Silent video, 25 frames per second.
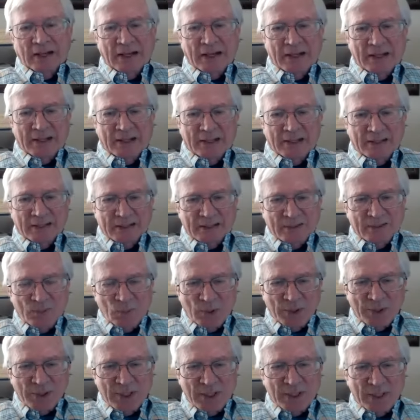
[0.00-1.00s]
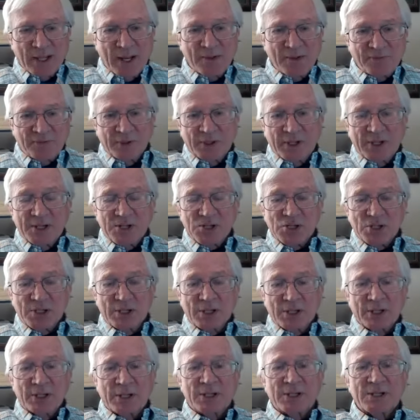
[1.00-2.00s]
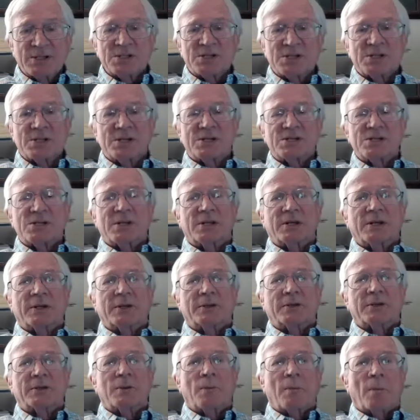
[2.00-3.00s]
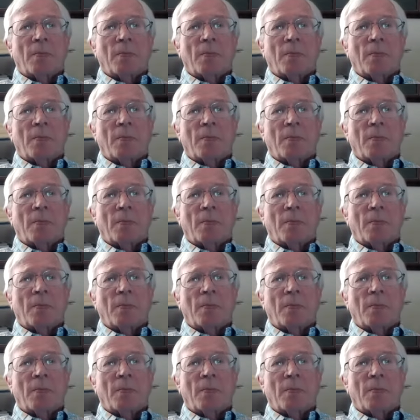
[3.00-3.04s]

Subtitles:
And what the definition is that